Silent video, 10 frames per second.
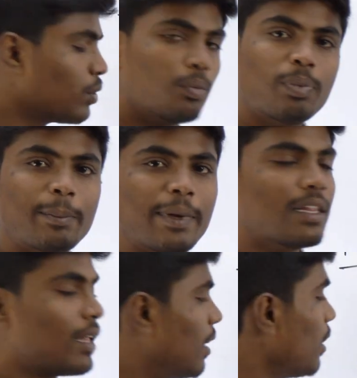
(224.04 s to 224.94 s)
To prepare
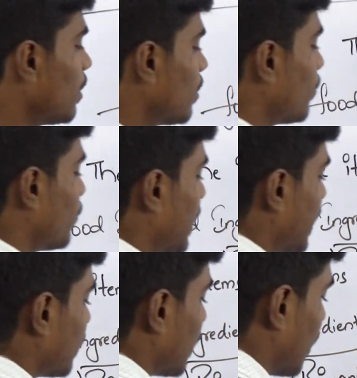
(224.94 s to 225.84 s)
dal, we
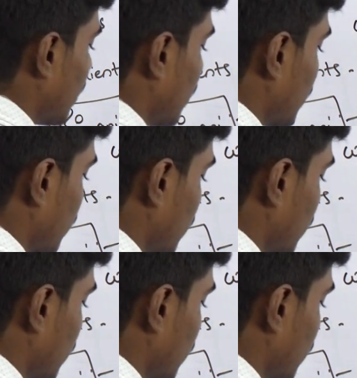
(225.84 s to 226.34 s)
need dal,